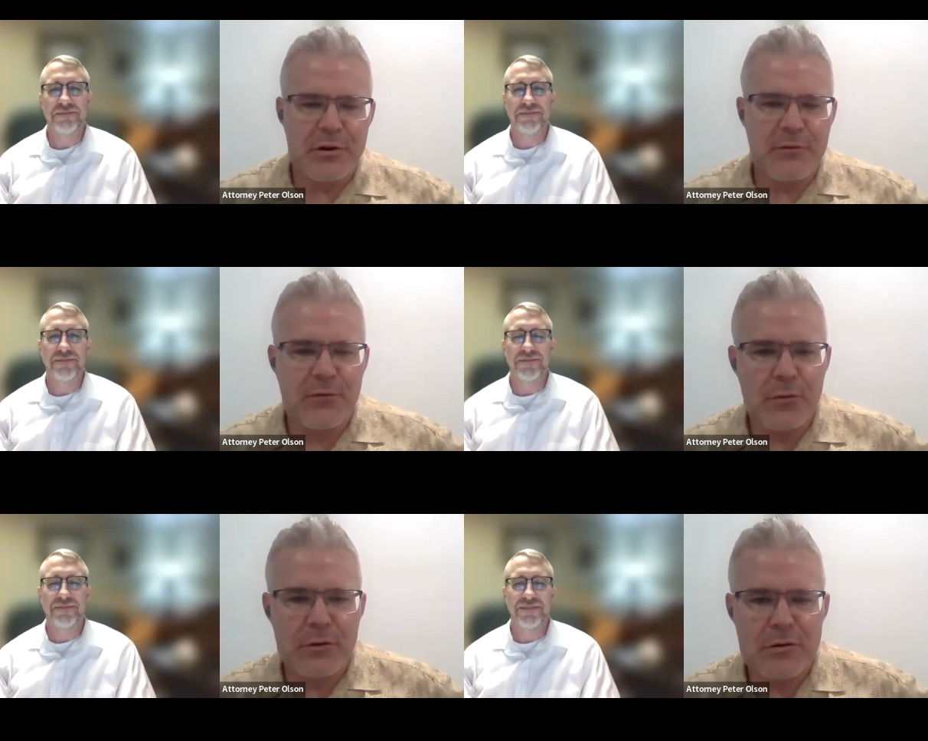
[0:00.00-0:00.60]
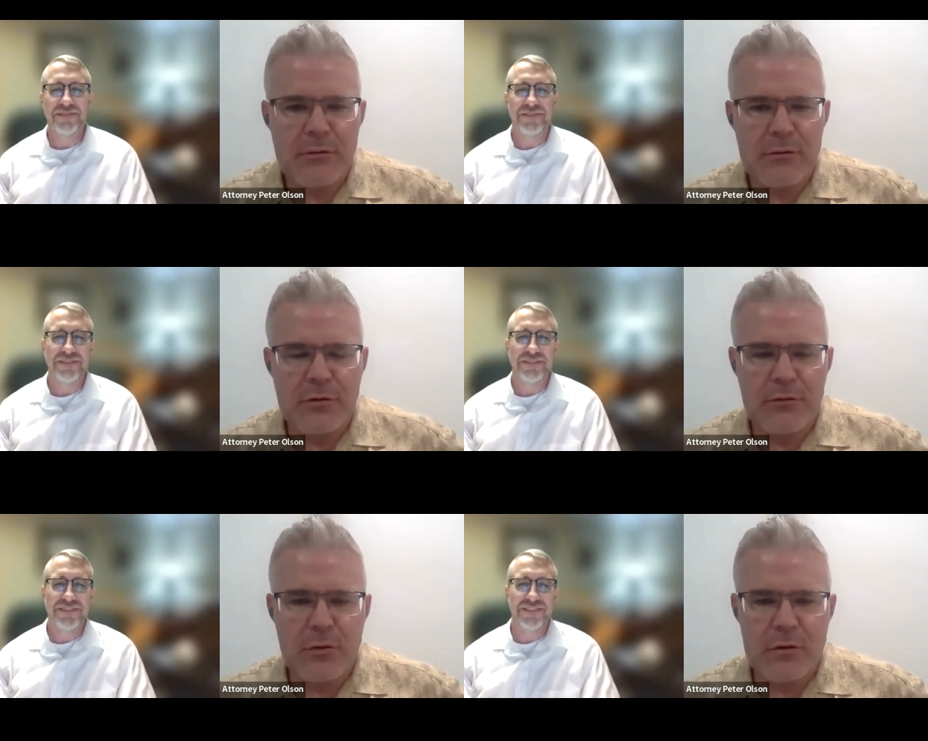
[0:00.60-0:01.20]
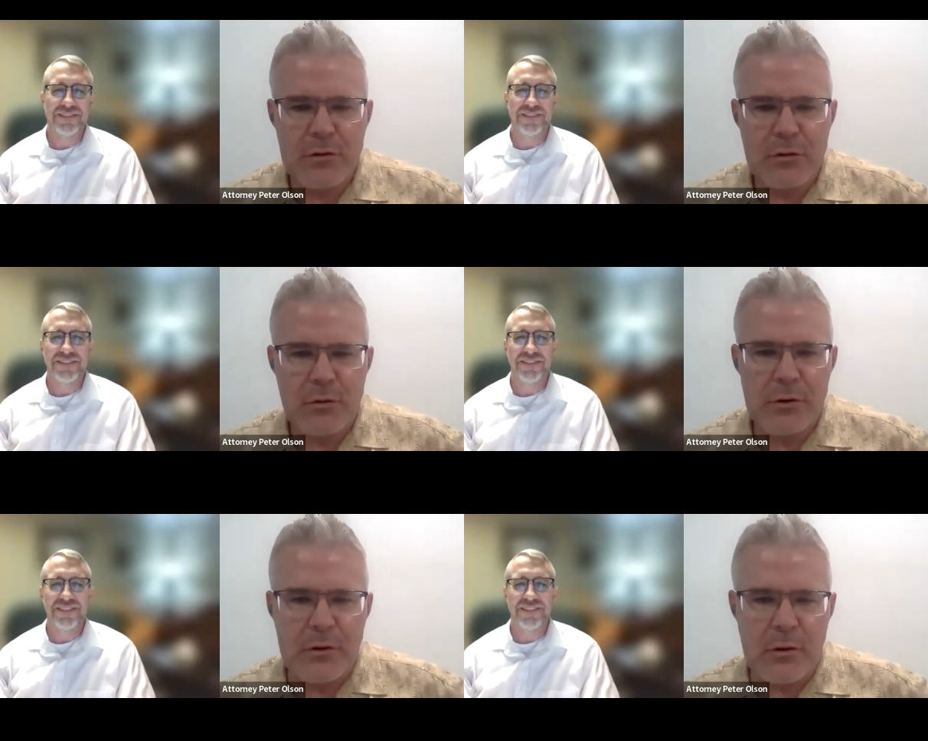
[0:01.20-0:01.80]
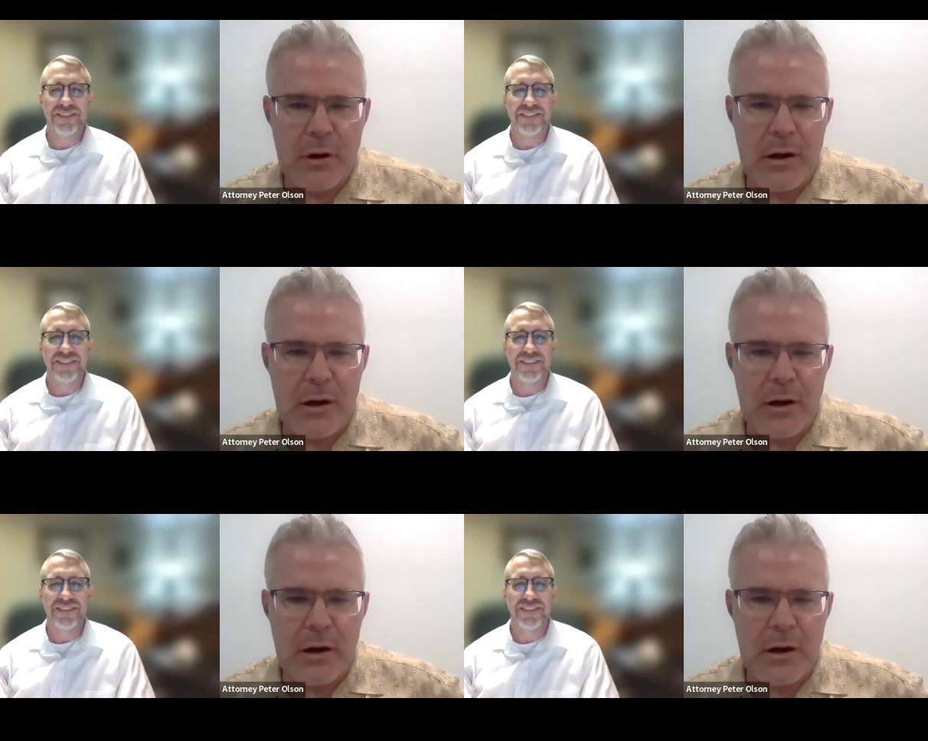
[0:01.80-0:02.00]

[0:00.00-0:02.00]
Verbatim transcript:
Speaker 1: a Divorce, divorce Lawyer.